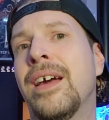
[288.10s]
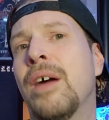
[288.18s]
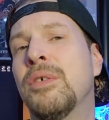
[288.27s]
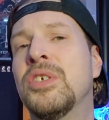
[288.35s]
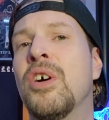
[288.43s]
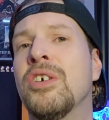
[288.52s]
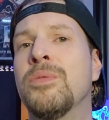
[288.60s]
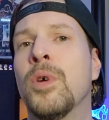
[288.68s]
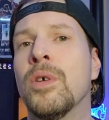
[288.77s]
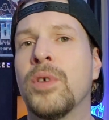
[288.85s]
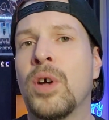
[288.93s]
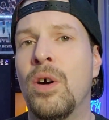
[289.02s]
I was always
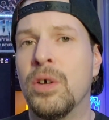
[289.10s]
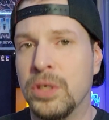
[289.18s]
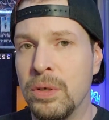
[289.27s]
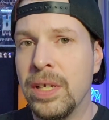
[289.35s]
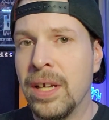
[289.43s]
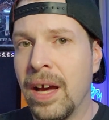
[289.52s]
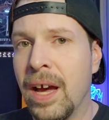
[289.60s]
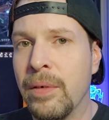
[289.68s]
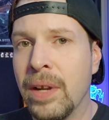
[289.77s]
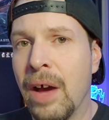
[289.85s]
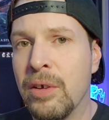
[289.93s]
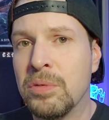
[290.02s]
more of a Call of Duty guy
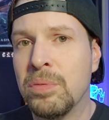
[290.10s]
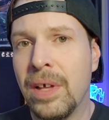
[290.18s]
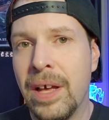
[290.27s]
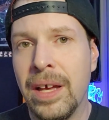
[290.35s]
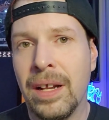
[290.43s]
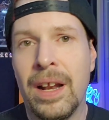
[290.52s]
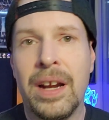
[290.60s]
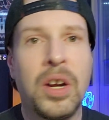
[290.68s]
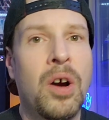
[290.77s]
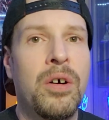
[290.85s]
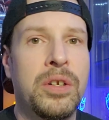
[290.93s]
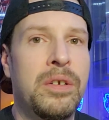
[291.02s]
when I was playing a lot of
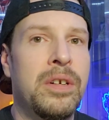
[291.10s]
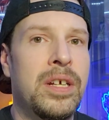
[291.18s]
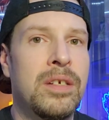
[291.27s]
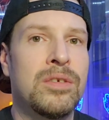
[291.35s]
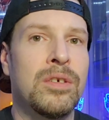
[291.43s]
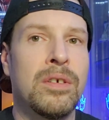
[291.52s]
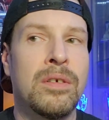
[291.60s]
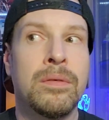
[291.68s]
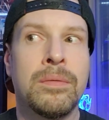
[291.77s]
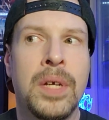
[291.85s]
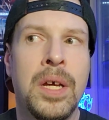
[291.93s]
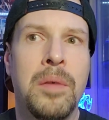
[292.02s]
Call of Duties or
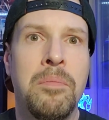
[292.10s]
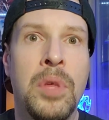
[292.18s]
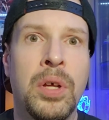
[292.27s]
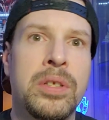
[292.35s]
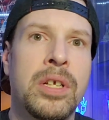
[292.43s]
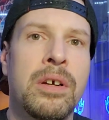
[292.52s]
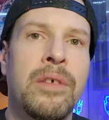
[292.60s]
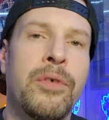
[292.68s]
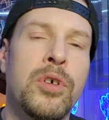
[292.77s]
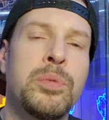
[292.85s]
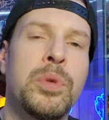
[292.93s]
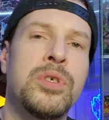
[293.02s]
military
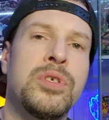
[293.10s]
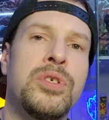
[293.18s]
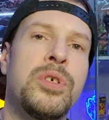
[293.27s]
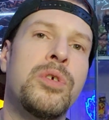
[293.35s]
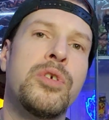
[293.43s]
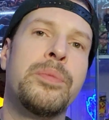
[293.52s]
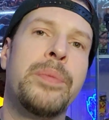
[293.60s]
first person shooters